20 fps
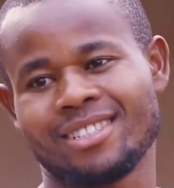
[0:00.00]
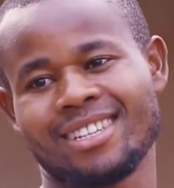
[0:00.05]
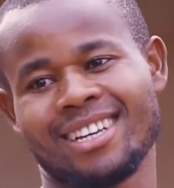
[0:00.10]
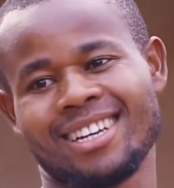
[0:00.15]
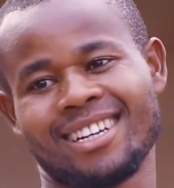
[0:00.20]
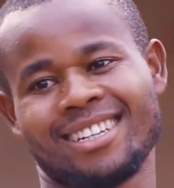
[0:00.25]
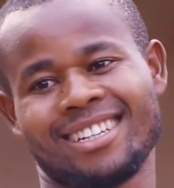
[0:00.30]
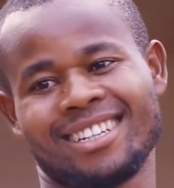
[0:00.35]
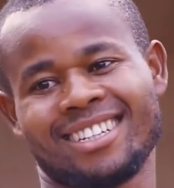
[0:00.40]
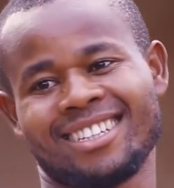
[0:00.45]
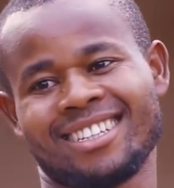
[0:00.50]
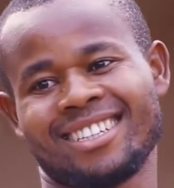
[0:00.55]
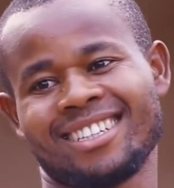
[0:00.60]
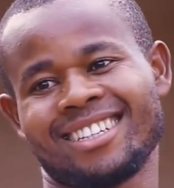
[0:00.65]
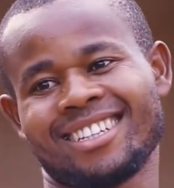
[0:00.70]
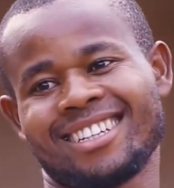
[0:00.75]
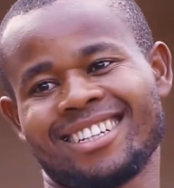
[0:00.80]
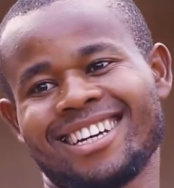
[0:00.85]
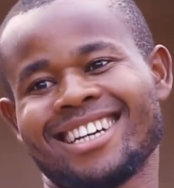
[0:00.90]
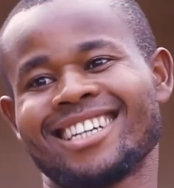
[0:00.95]
you said.
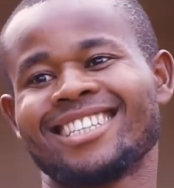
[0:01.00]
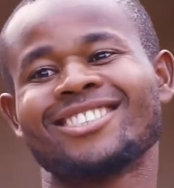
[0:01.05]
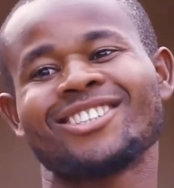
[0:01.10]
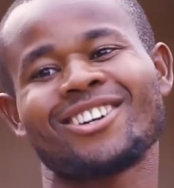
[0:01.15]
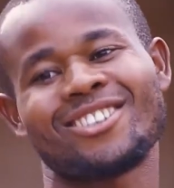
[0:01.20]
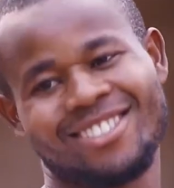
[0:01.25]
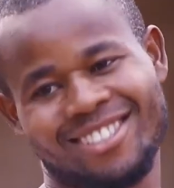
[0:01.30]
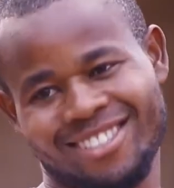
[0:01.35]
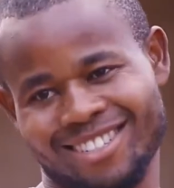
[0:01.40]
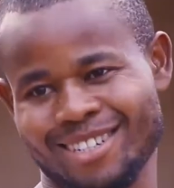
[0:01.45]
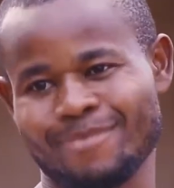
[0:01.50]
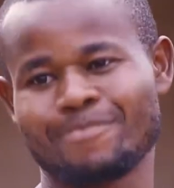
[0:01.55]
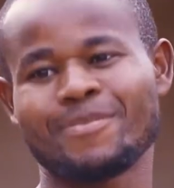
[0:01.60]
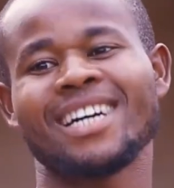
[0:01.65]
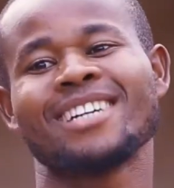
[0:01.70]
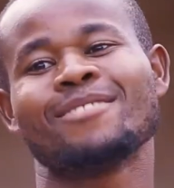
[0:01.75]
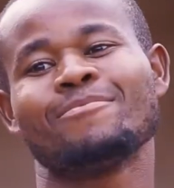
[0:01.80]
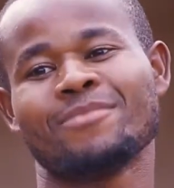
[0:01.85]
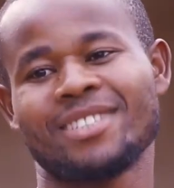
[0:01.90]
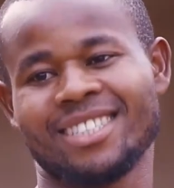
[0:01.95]
Okay. Just
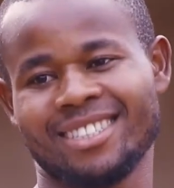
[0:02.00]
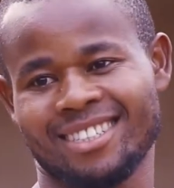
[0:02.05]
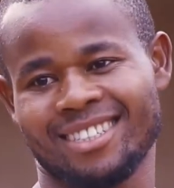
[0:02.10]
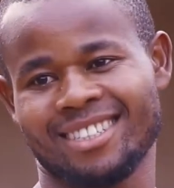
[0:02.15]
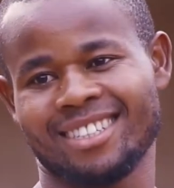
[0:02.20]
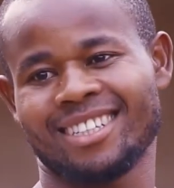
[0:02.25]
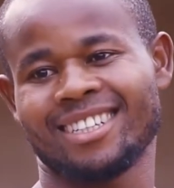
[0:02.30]
remind me.